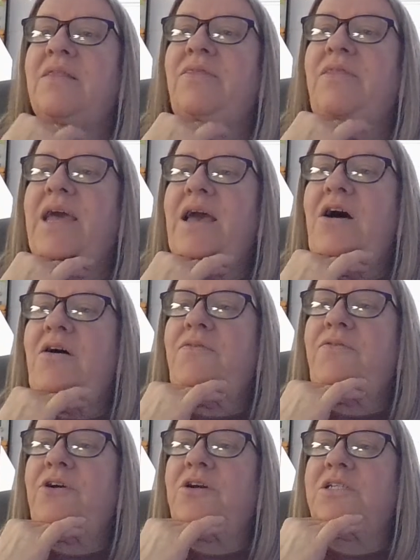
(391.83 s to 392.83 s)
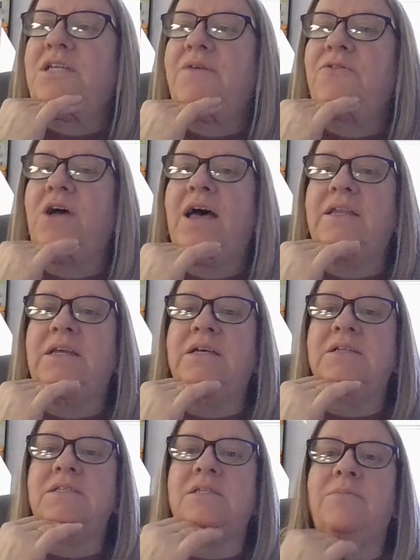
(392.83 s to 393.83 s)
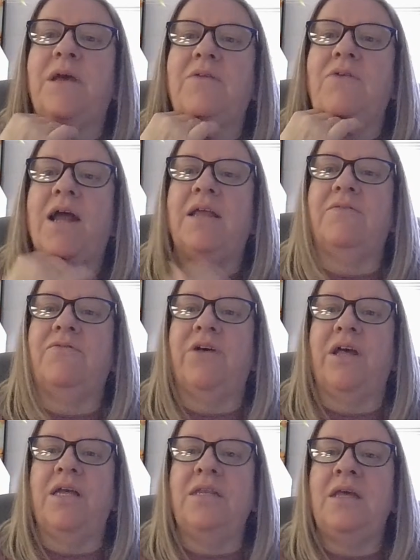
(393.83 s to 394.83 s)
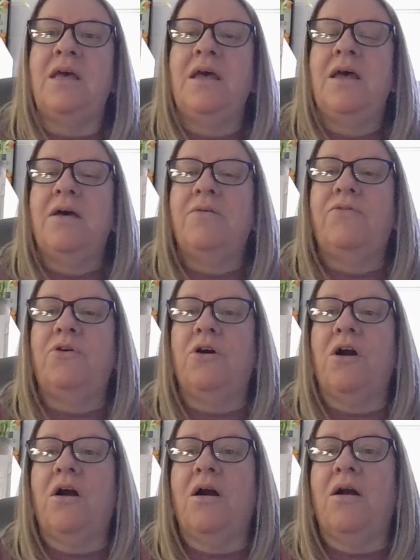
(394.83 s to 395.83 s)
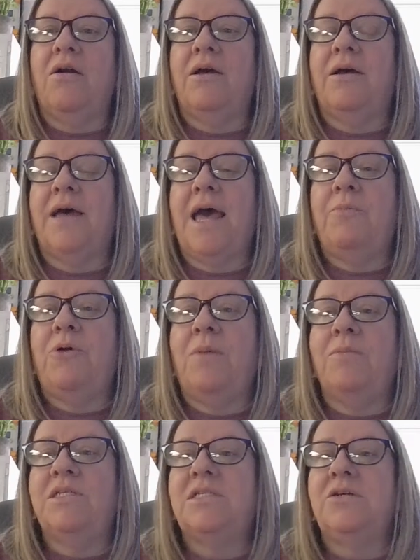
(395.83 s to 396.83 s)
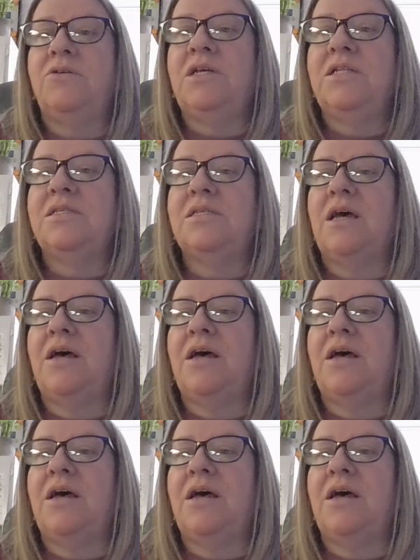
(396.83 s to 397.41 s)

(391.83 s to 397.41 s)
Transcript: they offer several ideas to make writing fun for our at Promise students.